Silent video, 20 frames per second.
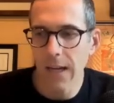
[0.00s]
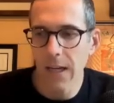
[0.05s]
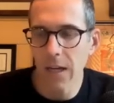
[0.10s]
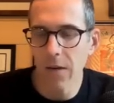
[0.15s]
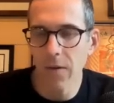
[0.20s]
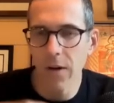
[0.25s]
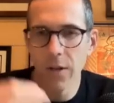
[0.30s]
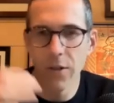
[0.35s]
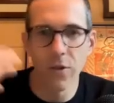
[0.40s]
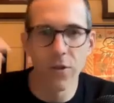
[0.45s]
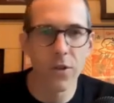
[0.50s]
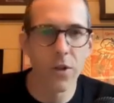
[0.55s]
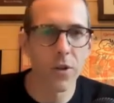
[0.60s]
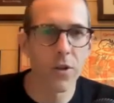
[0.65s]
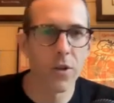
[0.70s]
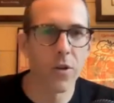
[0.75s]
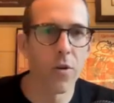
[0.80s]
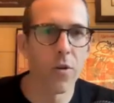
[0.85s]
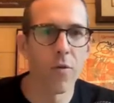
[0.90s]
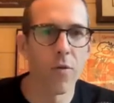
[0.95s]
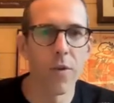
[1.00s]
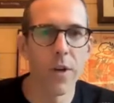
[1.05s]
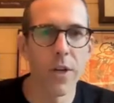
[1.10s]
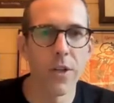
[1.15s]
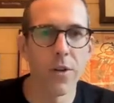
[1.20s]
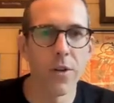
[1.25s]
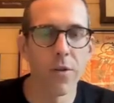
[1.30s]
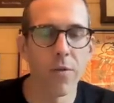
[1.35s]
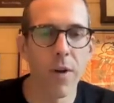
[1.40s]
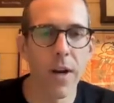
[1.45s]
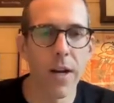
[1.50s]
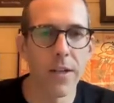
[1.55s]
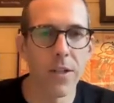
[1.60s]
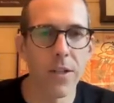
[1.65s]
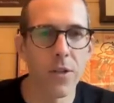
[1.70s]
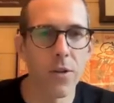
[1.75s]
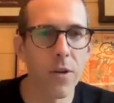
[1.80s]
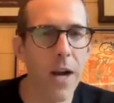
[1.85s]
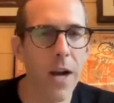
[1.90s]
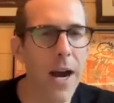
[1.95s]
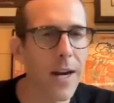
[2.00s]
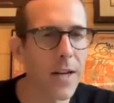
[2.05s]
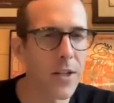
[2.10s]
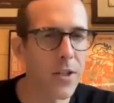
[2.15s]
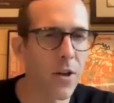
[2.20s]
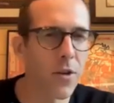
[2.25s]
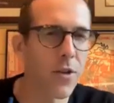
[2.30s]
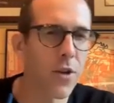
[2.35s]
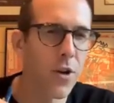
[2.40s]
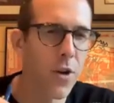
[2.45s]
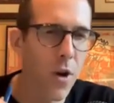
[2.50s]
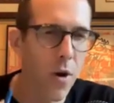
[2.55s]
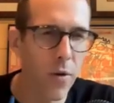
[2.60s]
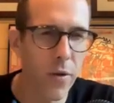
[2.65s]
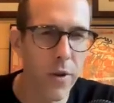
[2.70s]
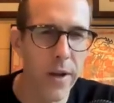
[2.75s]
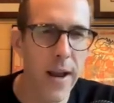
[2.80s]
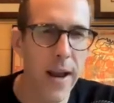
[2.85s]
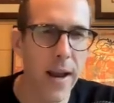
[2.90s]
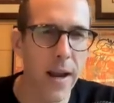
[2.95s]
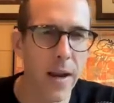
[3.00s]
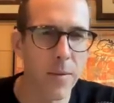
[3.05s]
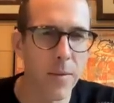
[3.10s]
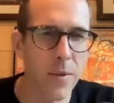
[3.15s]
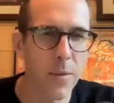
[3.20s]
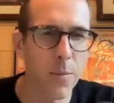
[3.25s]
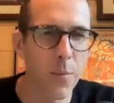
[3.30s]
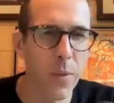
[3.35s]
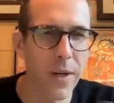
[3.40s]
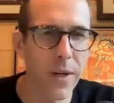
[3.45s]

even as you start to go to regional races, you kind of start to know the names,